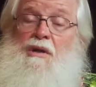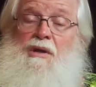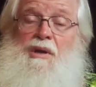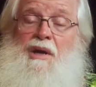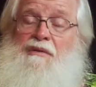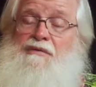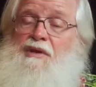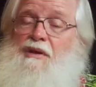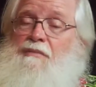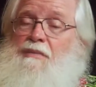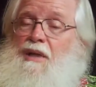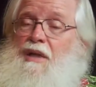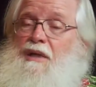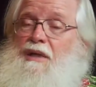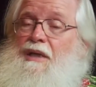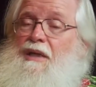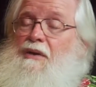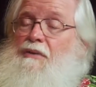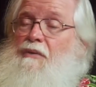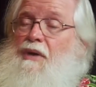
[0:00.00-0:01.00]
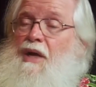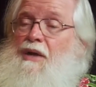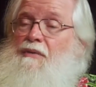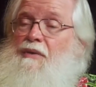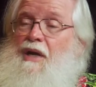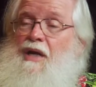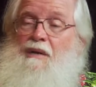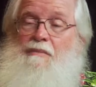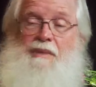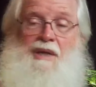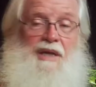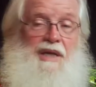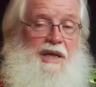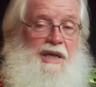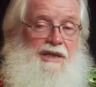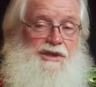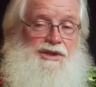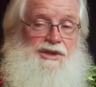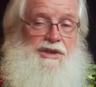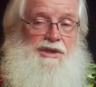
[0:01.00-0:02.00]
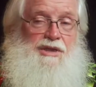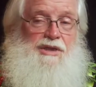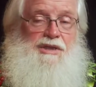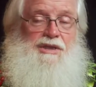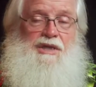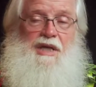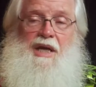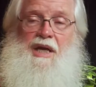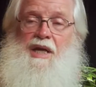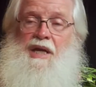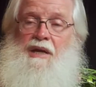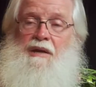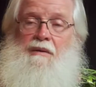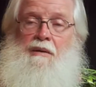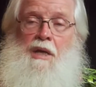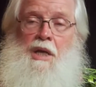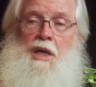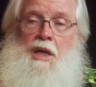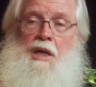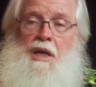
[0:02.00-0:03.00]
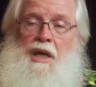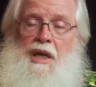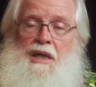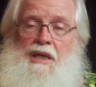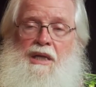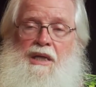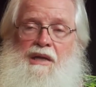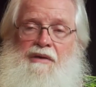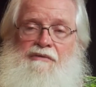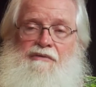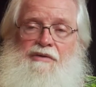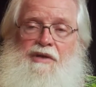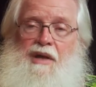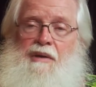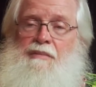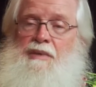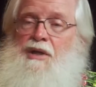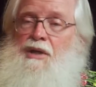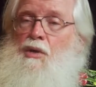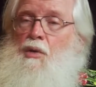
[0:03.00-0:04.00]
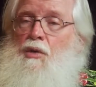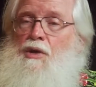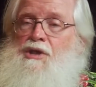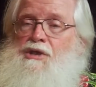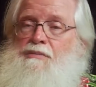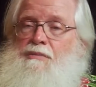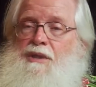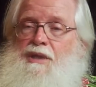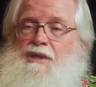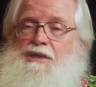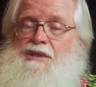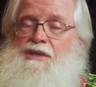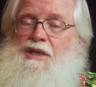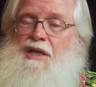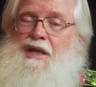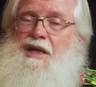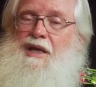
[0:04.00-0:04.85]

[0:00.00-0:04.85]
you have the ability to write recommendations and give them endorsements.